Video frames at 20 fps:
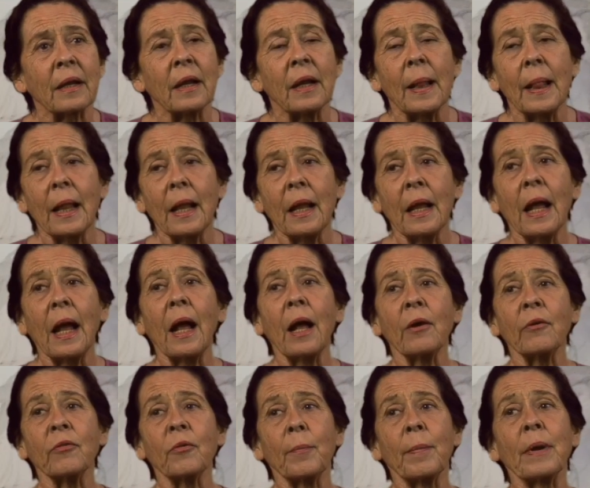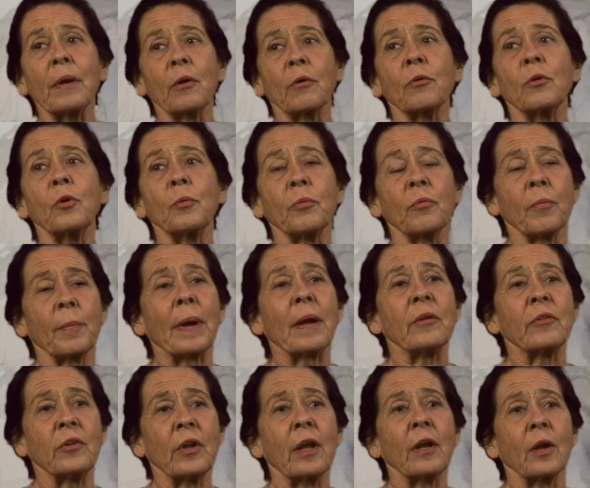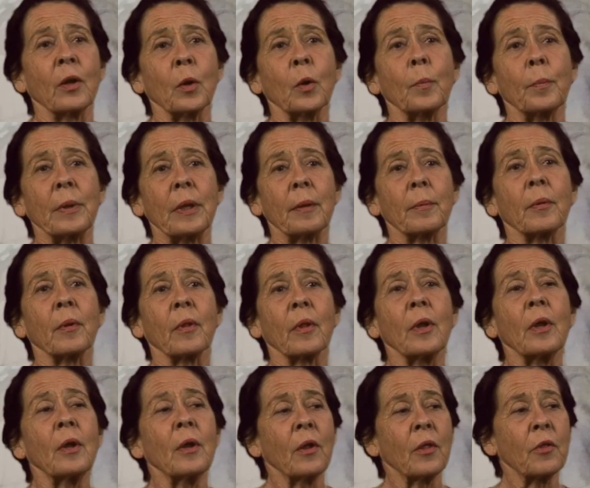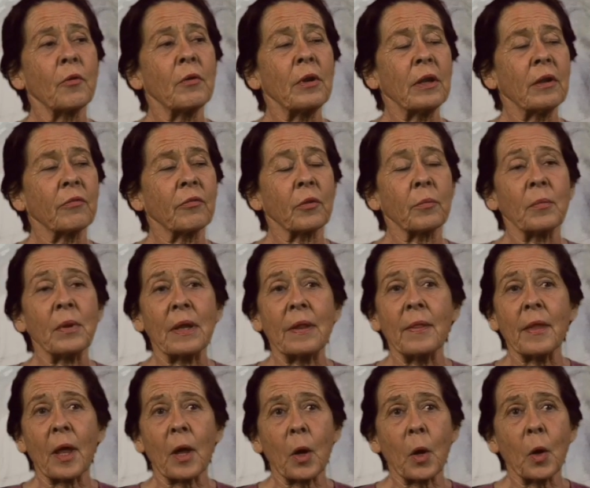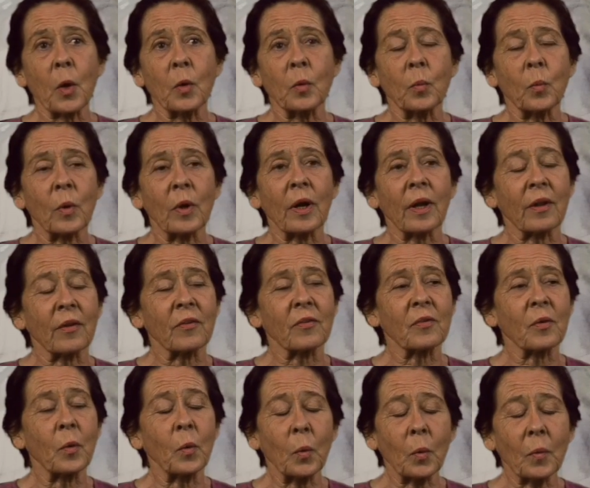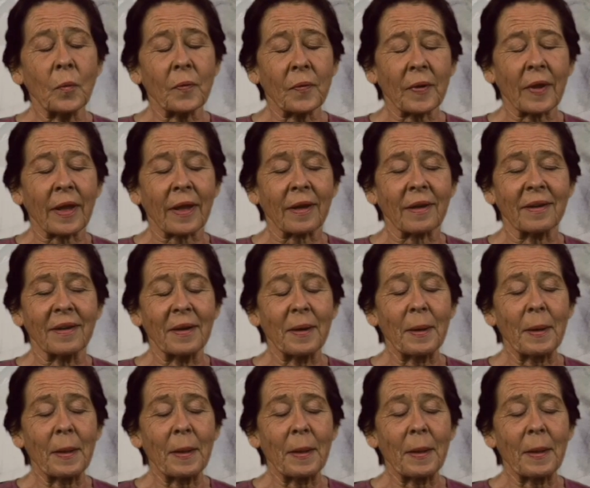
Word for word: And out of a group of about 10 old people, three of them, in their own words, all said,